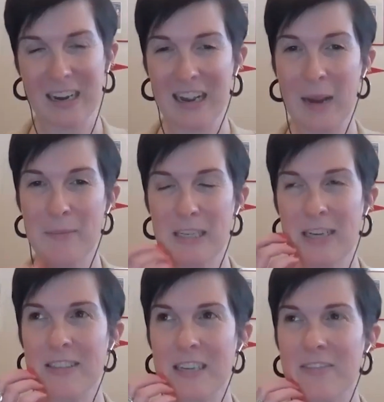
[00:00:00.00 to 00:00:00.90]

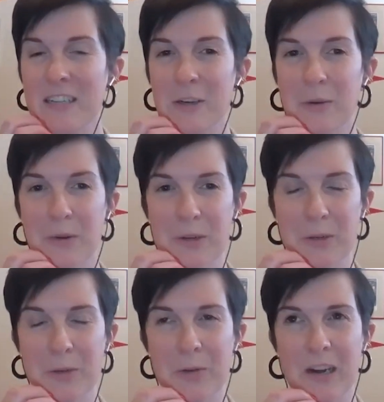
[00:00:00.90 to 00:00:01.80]
appetite definitely
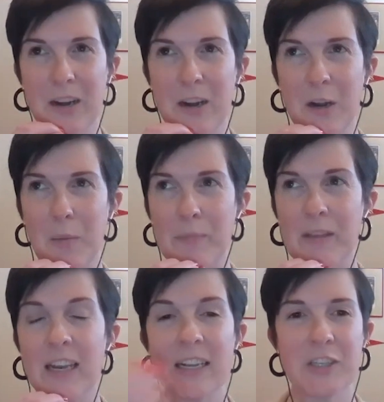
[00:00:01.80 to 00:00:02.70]
grew.
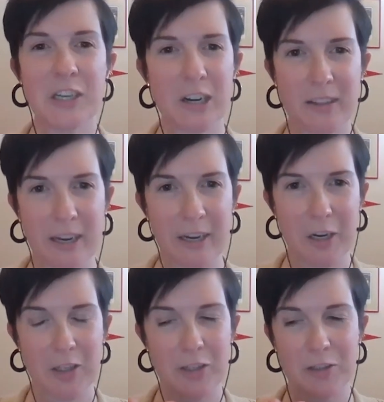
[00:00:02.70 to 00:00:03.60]
In engineering, they
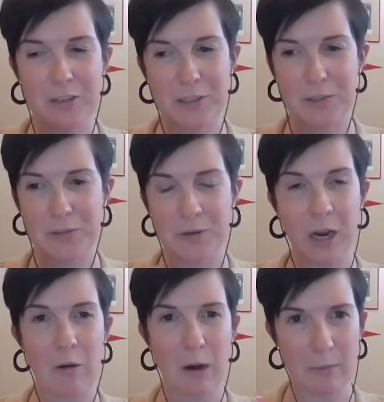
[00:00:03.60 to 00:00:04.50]
encourage you to do
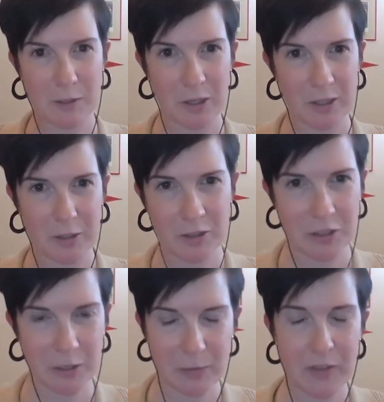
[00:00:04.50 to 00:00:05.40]
co-ops or
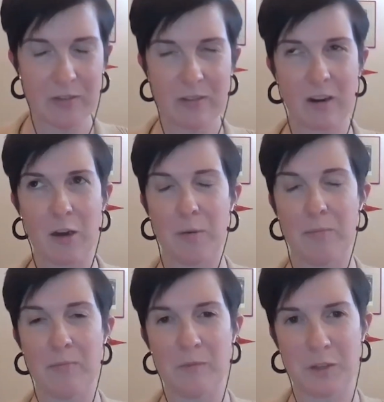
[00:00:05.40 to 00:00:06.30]
internships
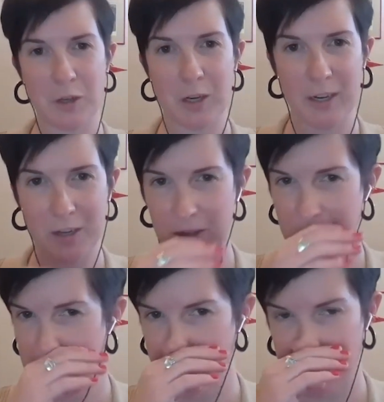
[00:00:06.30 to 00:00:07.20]
during
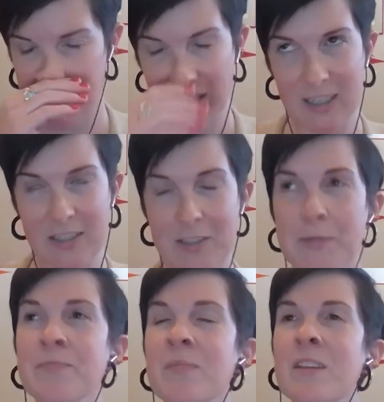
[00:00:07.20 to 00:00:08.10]
your
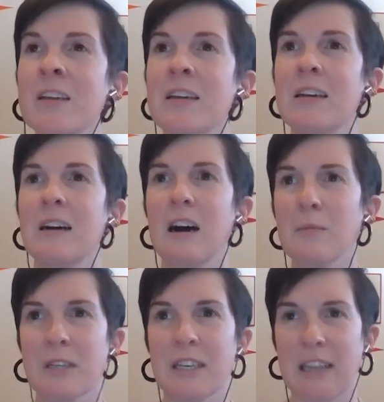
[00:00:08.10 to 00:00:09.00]
studies
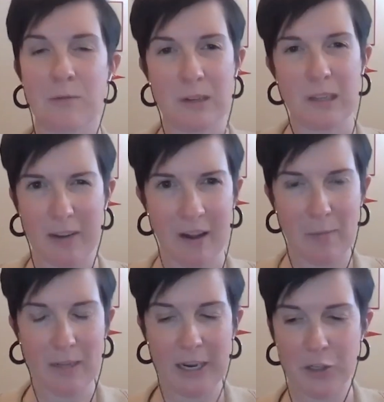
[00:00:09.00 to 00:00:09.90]
to get that real life
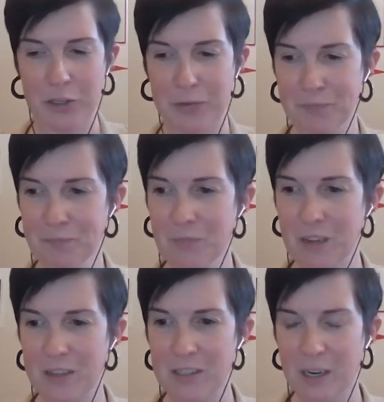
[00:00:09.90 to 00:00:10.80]
application.
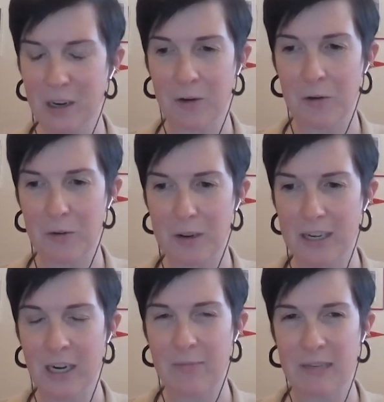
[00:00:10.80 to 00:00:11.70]
And so
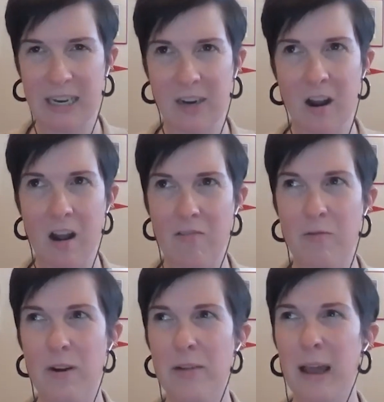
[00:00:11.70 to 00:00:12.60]
ended up taking off
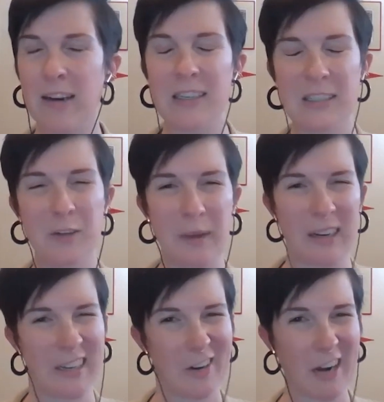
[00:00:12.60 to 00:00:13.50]
what amounted to
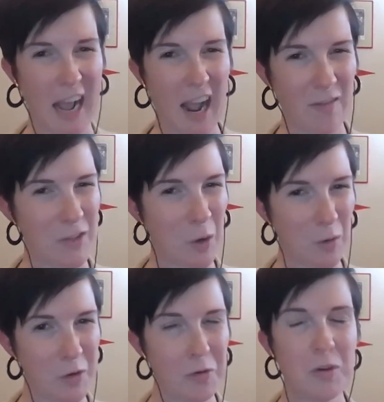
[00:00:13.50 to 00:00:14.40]
about a year and a half
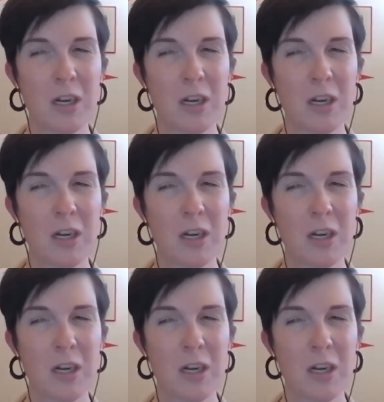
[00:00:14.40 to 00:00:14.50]
total